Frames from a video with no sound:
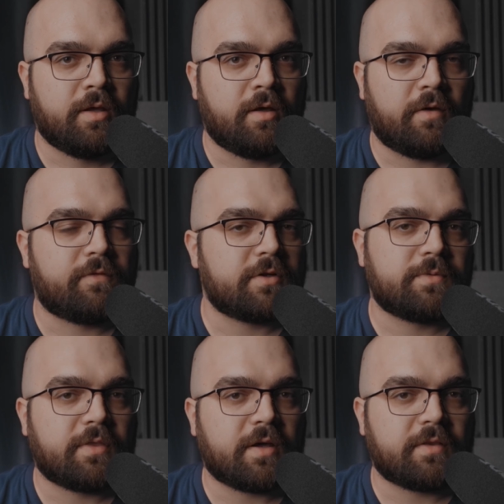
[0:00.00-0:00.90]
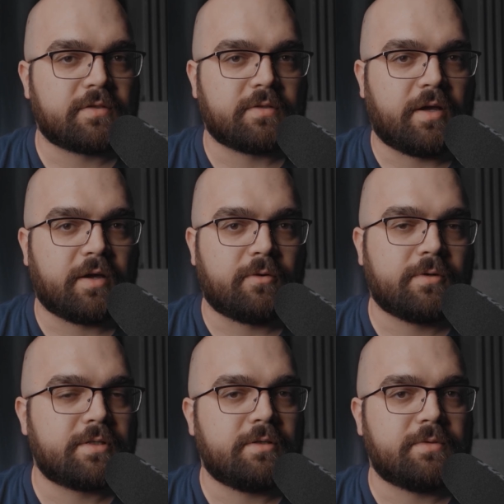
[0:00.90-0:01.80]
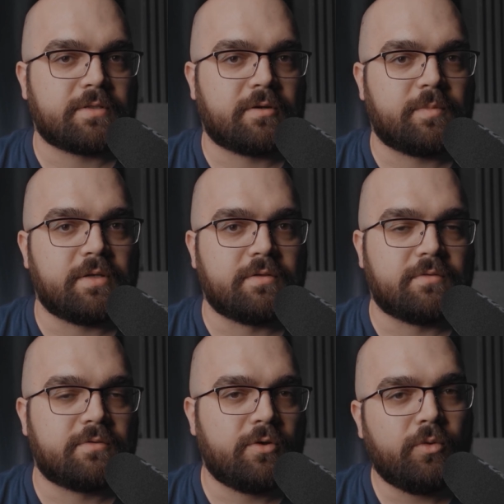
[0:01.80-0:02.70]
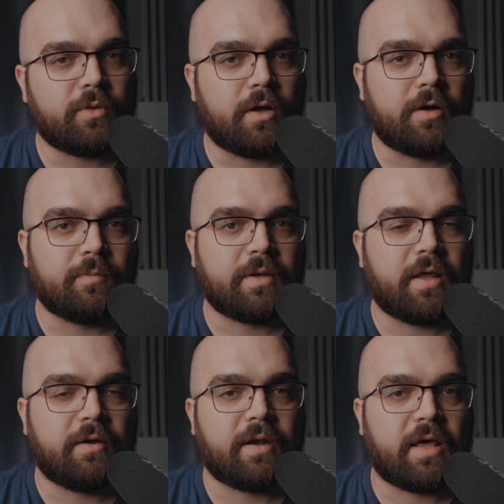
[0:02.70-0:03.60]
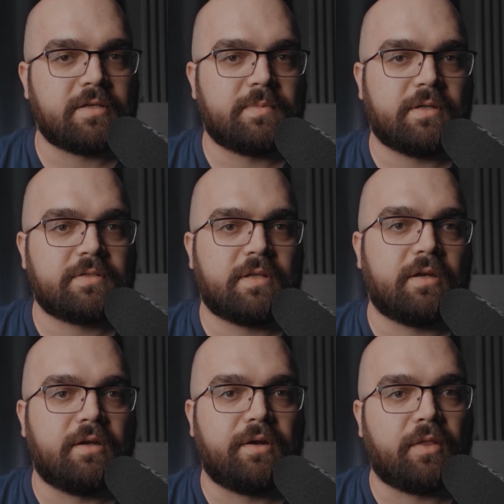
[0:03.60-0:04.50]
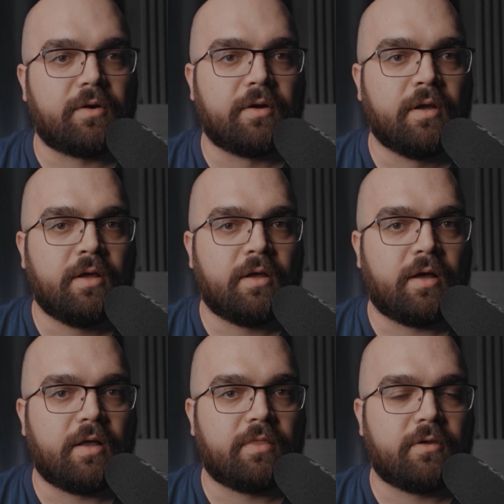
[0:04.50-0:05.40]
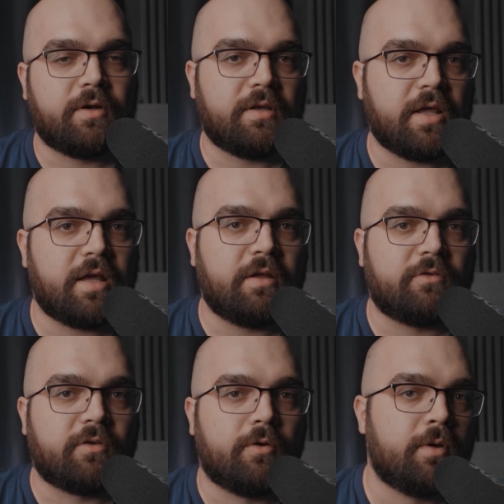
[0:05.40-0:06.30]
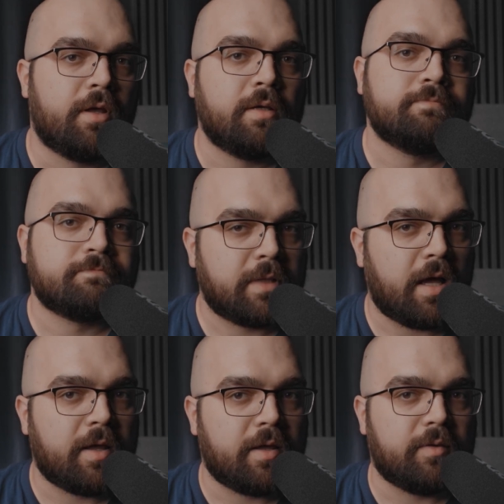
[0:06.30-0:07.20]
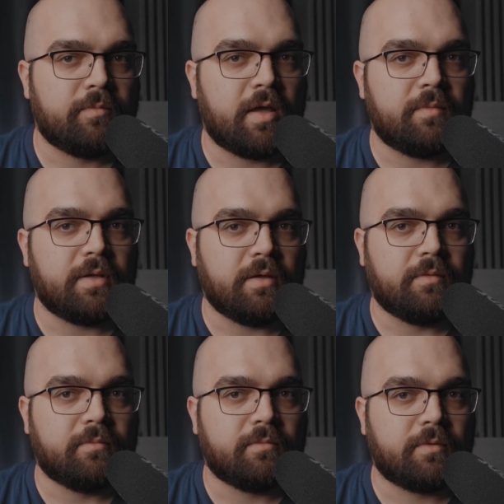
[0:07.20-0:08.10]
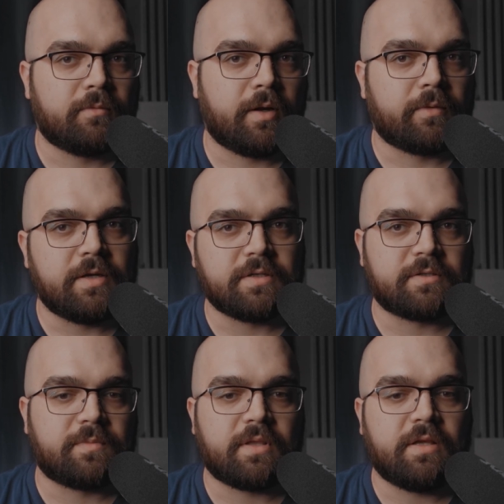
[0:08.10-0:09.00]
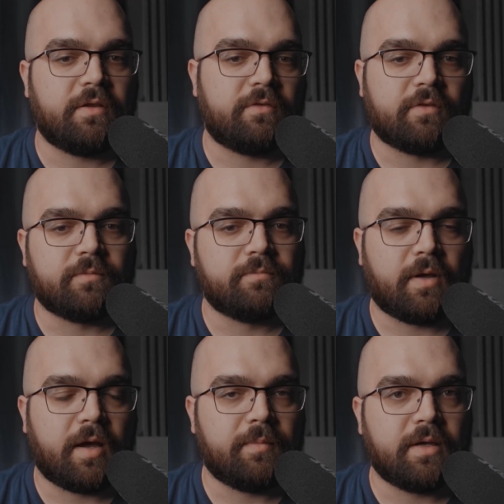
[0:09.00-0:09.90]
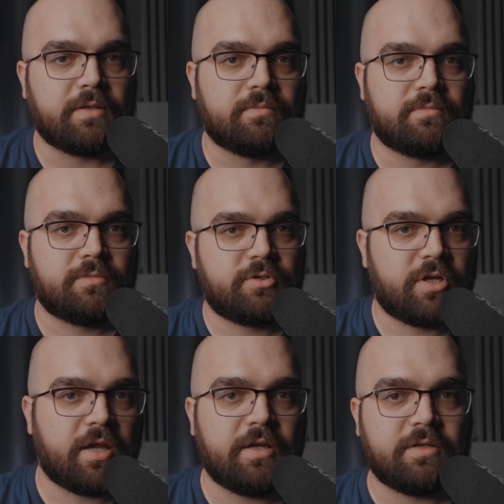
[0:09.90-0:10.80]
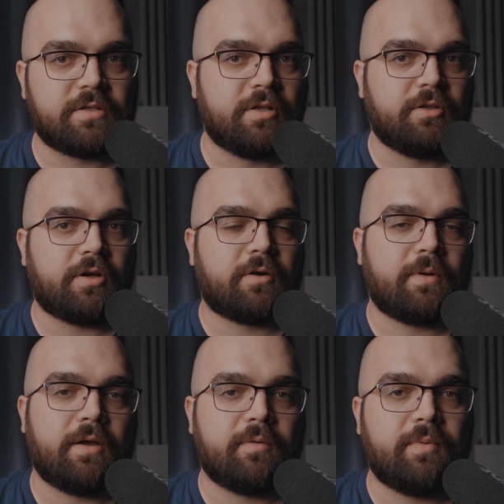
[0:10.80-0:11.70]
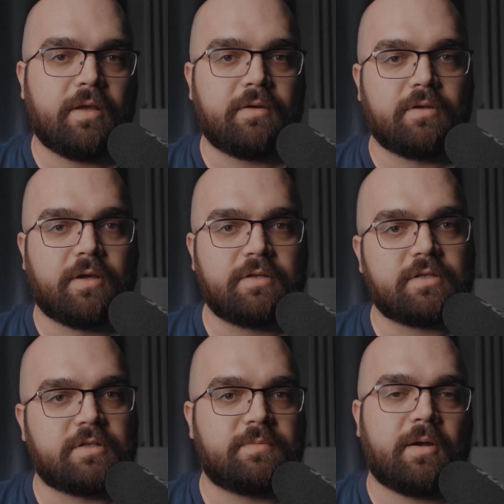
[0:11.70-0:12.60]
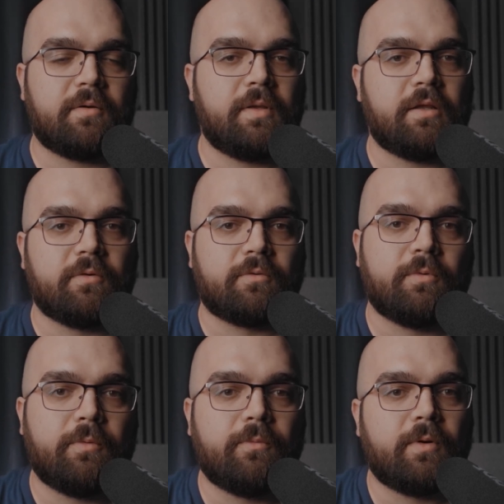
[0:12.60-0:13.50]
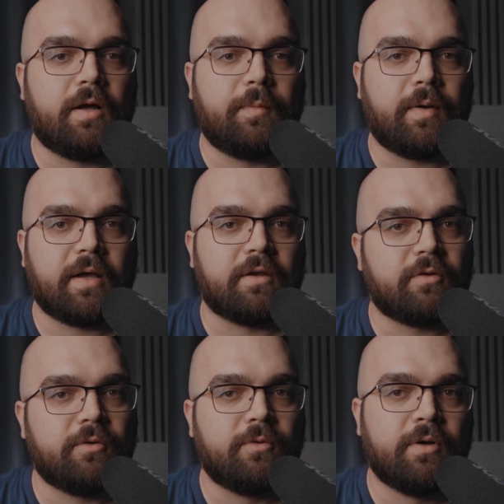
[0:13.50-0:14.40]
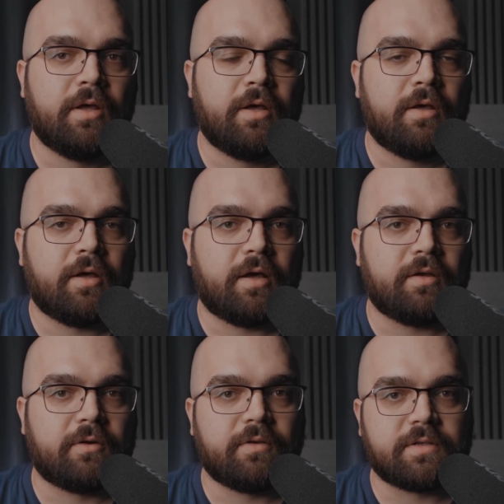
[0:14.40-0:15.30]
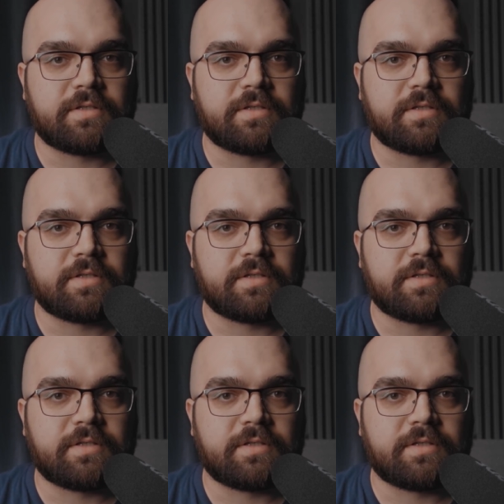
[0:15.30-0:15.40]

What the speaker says: at first we thought this quarantine wasn't going to be too long, but now it has been extended another 30 days. So I may be rearranging some things. That I may change the look around a bit, just experimenting with what I can do during this